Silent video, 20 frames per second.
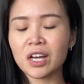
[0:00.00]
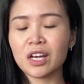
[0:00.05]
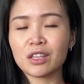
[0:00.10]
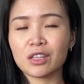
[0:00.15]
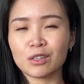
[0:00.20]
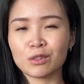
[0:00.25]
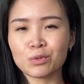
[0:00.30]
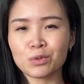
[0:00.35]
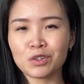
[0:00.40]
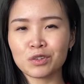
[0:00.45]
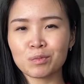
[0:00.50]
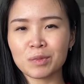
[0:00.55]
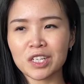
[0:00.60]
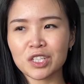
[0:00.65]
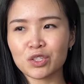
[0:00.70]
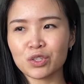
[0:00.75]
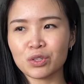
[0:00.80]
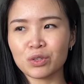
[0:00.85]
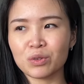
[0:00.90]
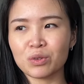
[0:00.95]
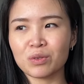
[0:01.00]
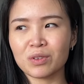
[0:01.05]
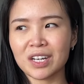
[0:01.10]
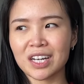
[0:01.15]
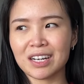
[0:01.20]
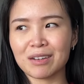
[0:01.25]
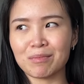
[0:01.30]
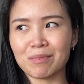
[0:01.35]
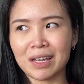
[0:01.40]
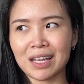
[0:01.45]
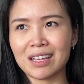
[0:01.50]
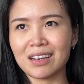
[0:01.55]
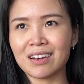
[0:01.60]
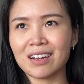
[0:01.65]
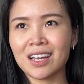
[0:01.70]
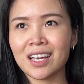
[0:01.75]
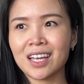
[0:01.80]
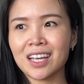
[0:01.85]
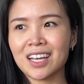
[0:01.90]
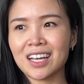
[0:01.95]
those were my two kind of main
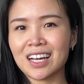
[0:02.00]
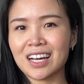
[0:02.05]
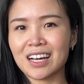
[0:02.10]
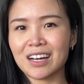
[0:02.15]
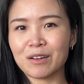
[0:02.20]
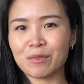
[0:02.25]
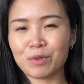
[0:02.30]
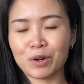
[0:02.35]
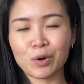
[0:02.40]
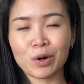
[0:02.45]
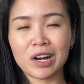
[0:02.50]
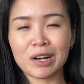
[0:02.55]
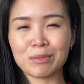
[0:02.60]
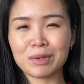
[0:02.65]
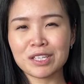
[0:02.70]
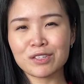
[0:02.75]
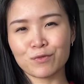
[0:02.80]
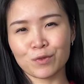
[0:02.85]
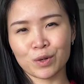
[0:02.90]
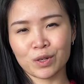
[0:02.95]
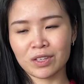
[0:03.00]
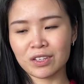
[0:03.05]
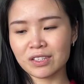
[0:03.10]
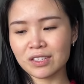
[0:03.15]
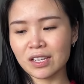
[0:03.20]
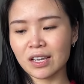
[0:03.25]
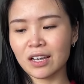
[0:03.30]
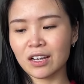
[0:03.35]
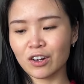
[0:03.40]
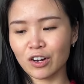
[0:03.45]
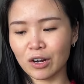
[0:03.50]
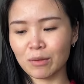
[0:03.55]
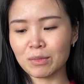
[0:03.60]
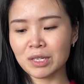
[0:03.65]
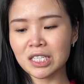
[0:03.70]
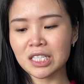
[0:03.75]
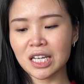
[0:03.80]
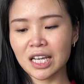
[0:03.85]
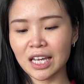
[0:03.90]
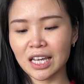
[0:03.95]
requirements for this garment.